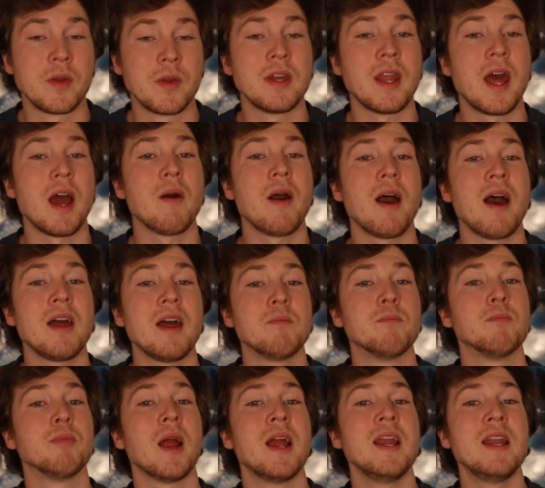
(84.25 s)
you can now
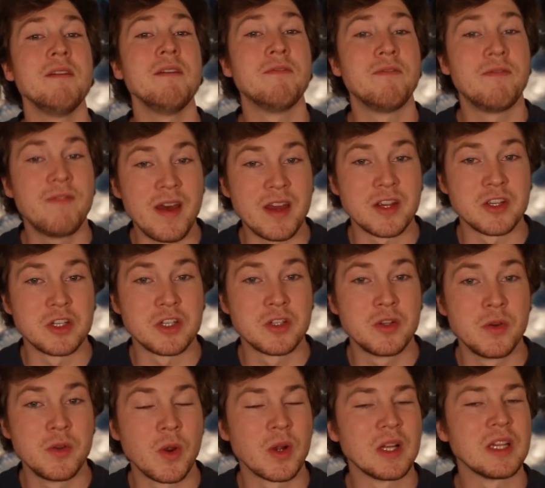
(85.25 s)
add brainy
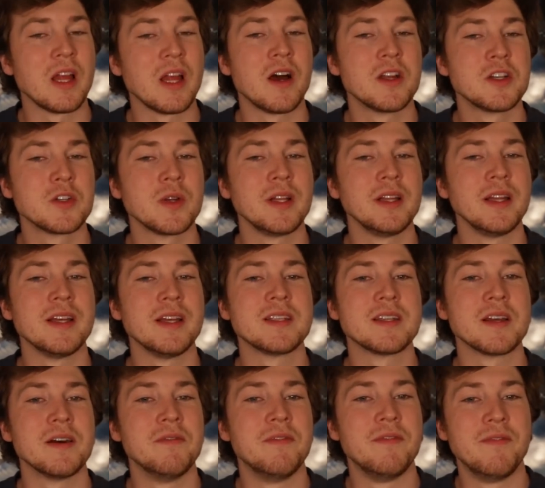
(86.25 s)
fish to your laundry
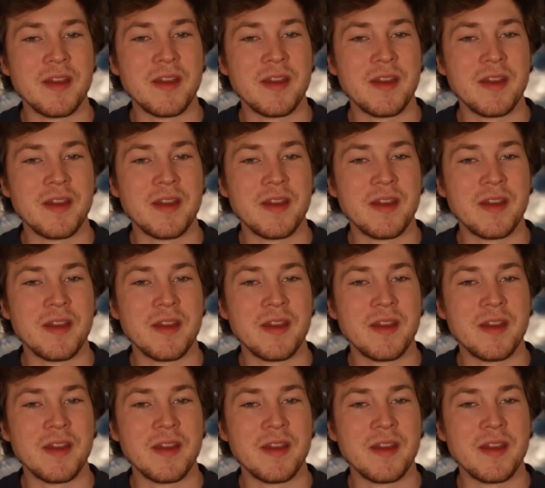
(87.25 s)
list of